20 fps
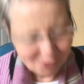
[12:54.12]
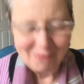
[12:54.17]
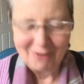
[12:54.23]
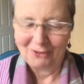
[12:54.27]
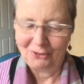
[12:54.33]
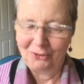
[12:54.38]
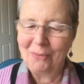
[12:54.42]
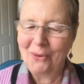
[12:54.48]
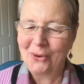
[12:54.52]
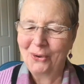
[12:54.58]

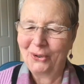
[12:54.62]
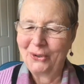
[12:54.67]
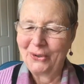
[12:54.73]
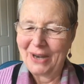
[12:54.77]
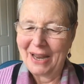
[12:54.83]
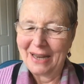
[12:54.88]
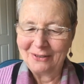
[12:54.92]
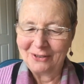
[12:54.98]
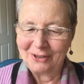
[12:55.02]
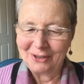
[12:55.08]
much more
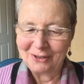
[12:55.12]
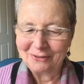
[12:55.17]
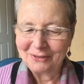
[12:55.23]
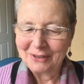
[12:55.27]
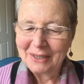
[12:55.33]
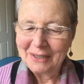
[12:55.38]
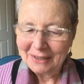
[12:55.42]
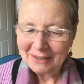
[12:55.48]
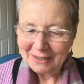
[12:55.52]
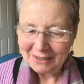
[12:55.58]
creative,
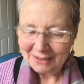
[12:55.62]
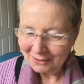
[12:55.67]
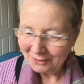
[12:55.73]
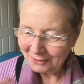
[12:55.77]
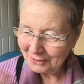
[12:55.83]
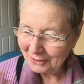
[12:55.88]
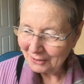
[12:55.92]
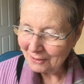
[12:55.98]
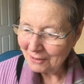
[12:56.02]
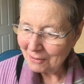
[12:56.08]

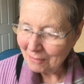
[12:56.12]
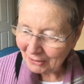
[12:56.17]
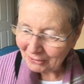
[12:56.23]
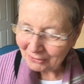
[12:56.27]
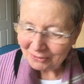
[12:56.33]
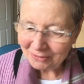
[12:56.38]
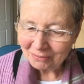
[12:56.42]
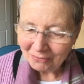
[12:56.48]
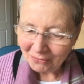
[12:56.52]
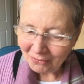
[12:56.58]

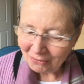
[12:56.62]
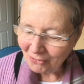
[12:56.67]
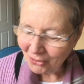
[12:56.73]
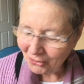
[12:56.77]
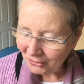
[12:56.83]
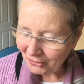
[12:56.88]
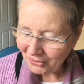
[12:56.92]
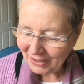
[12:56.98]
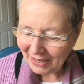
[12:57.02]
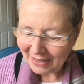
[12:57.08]
the
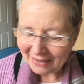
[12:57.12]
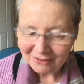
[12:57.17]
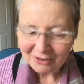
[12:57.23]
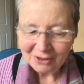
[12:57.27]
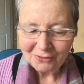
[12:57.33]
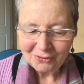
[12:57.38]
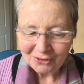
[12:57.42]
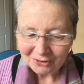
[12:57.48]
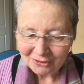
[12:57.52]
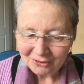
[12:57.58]
more
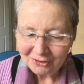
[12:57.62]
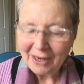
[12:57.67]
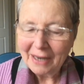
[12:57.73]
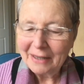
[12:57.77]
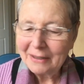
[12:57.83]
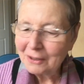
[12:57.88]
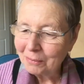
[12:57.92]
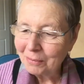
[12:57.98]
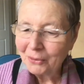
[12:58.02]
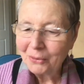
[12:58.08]
creative,
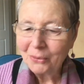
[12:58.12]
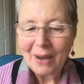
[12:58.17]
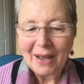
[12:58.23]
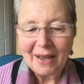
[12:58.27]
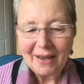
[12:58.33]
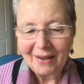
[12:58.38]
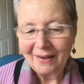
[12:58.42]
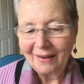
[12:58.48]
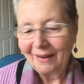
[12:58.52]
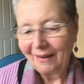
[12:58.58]
sustainable
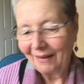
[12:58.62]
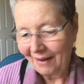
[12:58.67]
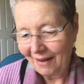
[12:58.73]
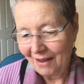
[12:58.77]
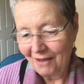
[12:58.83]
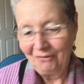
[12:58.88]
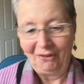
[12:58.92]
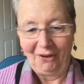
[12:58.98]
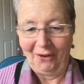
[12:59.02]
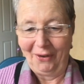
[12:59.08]
way
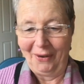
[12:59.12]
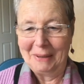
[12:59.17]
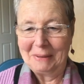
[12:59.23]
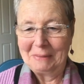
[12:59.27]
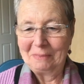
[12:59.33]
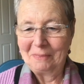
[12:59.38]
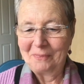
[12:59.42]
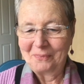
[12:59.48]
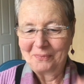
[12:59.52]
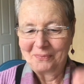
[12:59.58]
ever.
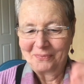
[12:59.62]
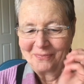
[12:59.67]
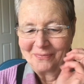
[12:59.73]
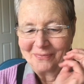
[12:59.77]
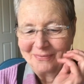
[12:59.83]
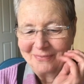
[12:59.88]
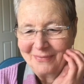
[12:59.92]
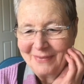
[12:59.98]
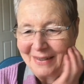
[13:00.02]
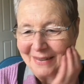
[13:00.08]

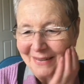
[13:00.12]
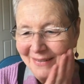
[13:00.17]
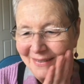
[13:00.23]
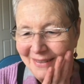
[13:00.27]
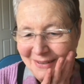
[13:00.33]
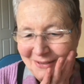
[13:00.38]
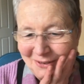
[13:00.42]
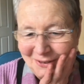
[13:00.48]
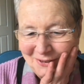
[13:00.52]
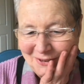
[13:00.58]

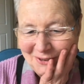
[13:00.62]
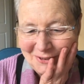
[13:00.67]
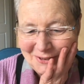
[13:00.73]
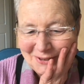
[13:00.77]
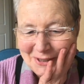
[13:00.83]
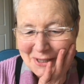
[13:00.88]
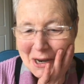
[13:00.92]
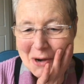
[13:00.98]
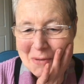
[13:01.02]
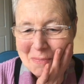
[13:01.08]
It's just
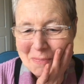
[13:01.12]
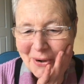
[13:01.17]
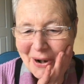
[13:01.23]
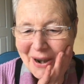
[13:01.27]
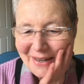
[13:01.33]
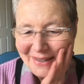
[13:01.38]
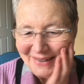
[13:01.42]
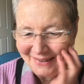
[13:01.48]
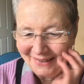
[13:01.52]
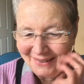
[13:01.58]
a
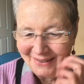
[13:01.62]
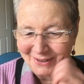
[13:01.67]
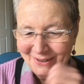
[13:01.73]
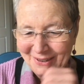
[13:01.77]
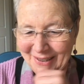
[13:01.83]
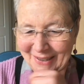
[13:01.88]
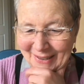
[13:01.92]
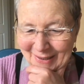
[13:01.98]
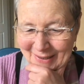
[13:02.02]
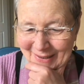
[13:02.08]
no-brainer
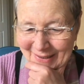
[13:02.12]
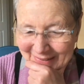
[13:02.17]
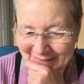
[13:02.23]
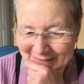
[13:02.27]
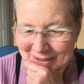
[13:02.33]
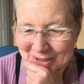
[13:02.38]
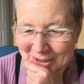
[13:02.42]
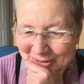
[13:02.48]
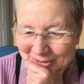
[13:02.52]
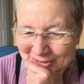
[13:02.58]

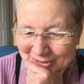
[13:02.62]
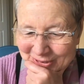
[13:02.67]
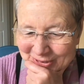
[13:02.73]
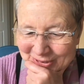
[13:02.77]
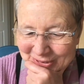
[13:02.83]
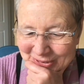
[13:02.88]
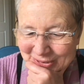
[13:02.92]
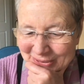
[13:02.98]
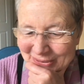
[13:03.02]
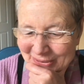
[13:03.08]
not to
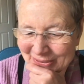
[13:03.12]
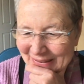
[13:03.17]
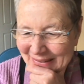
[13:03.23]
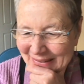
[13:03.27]
do.